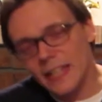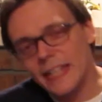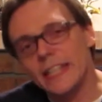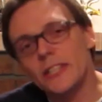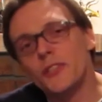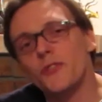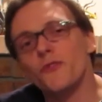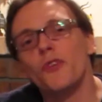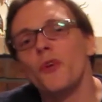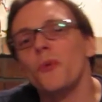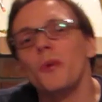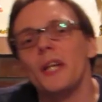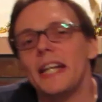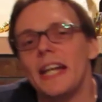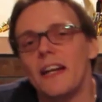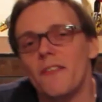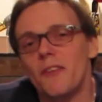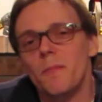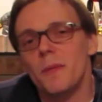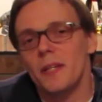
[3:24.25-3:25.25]
It's ruining
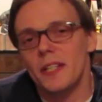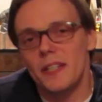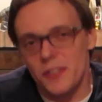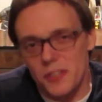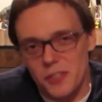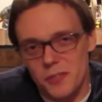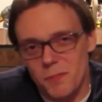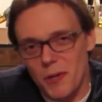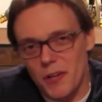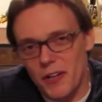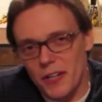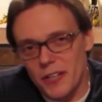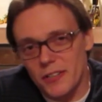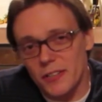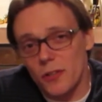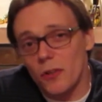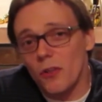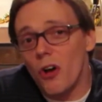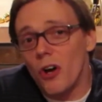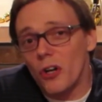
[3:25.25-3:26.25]
everybody's experience.
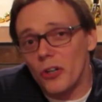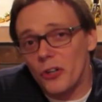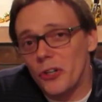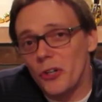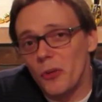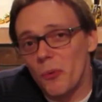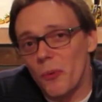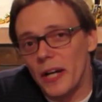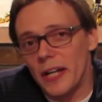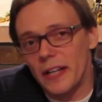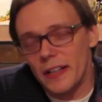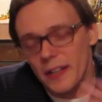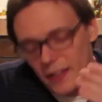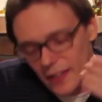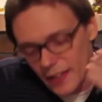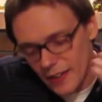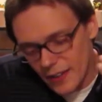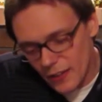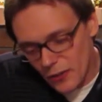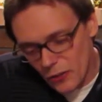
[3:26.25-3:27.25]
The longer you wait,
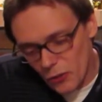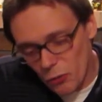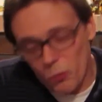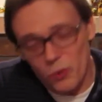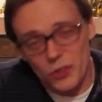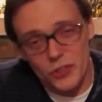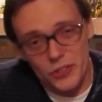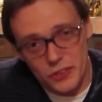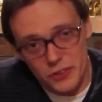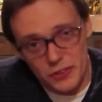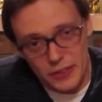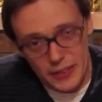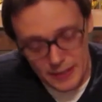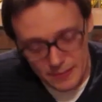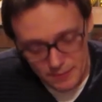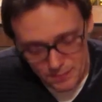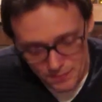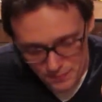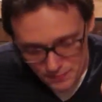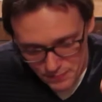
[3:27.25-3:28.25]
the worse it'll
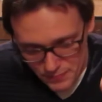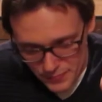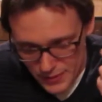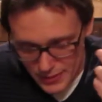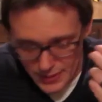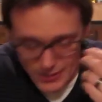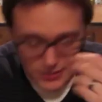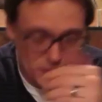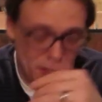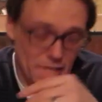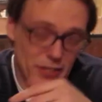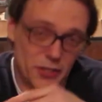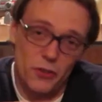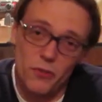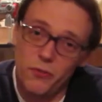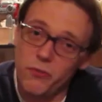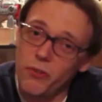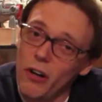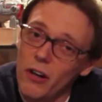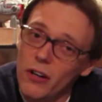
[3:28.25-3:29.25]
get. It's not your
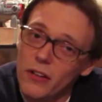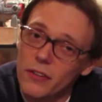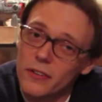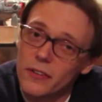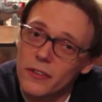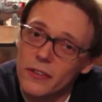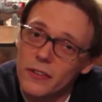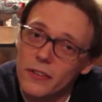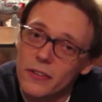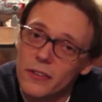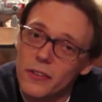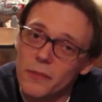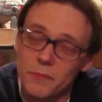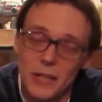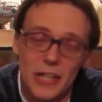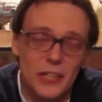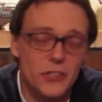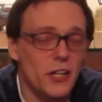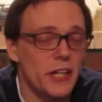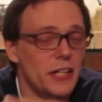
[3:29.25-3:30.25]
fault. I'm
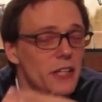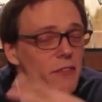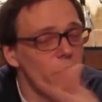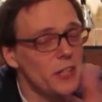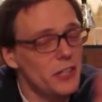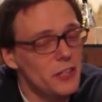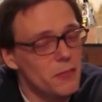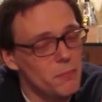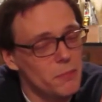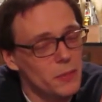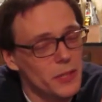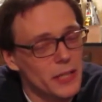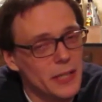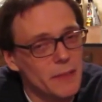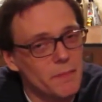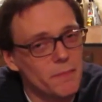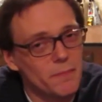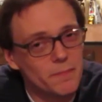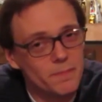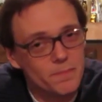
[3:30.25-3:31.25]
not trying to victim
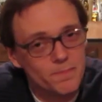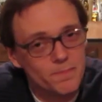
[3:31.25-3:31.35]
blame.